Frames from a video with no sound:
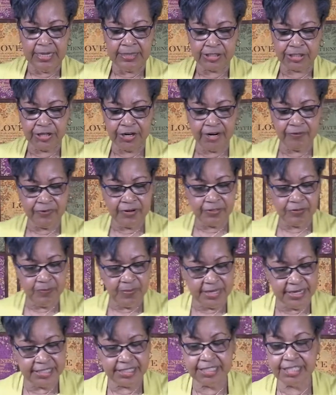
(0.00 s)
Turn with
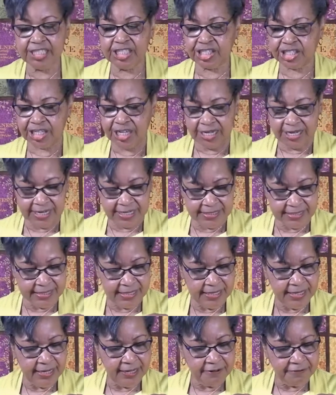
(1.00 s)
me to John
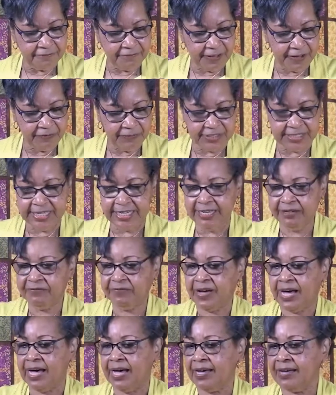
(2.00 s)

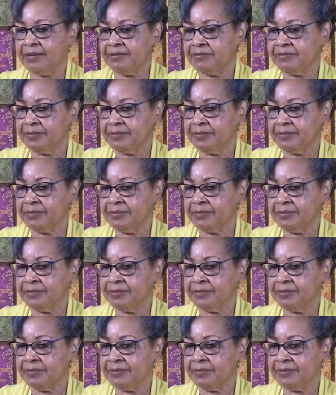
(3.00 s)
15:5.